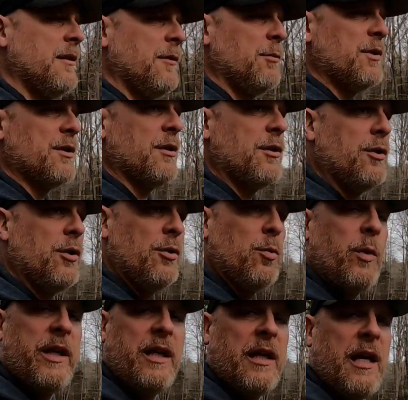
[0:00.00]
It was a good
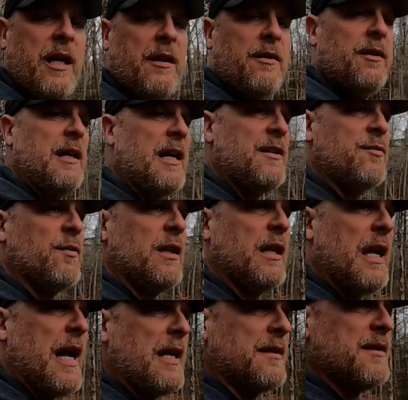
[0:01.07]
weekend, nice,
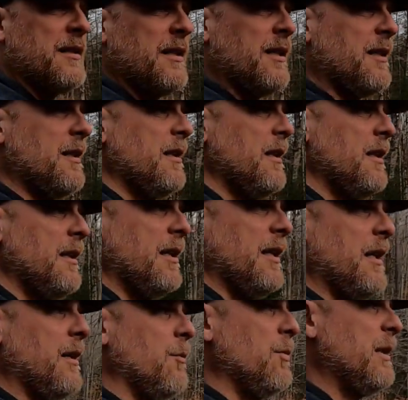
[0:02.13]
relaxing,
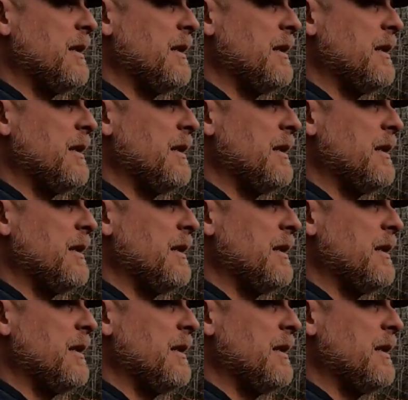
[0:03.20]
and we